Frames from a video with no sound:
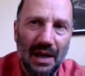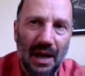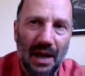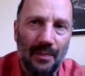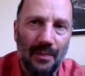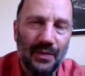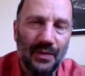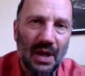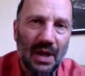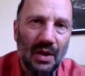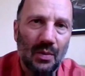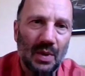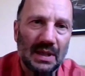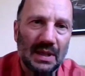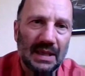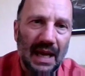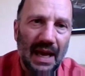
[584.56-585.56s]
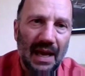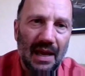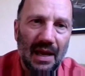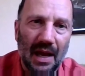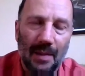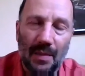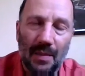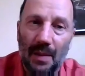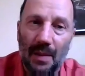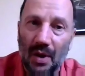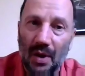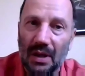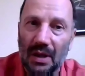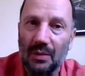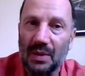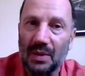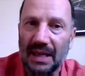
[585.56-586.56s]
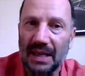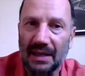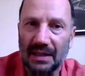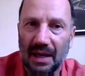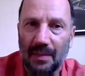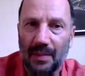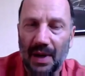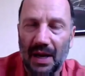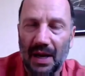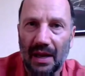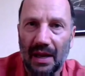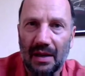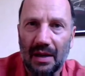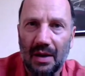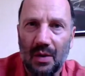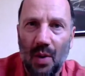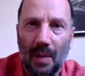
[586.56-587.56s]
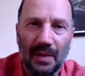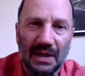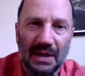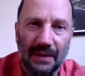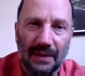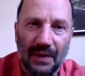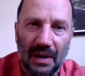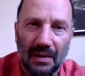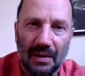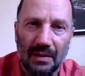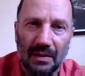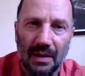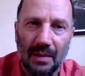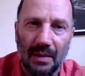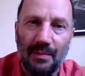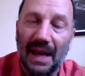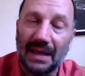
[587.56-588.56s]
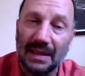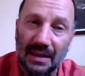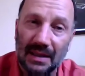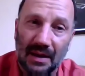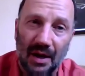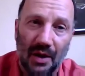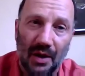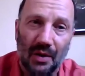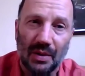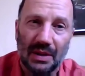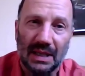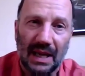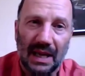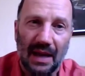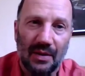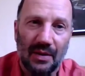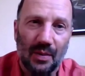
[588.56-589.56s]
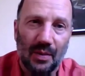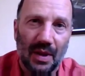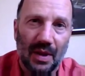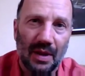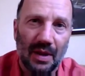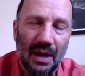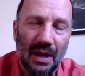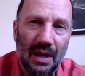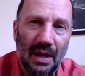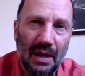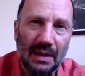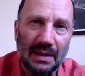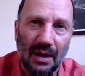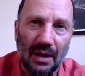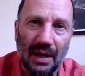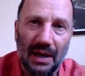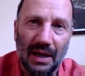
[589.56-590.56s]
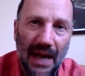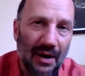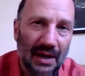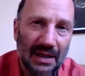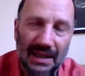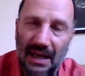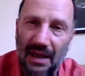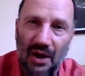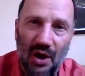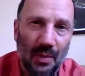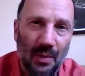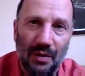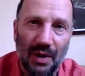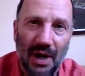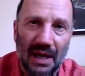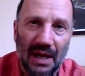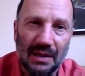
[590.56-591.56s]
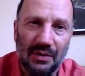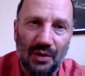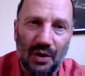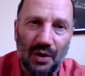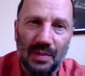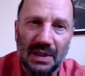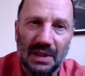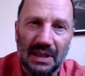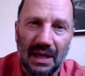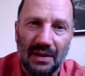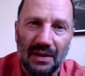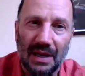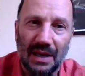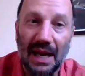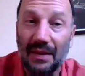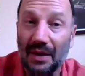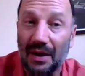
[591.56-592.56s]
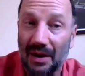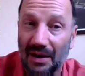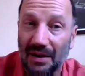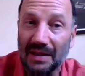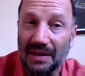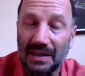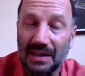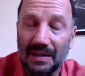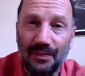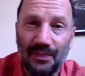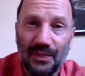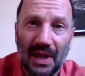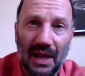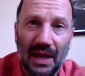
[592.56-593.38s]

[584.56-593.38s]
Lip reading: There was a model set up by a cooperative in Mexico, together with Solidarity human rights groups in the Netherlands.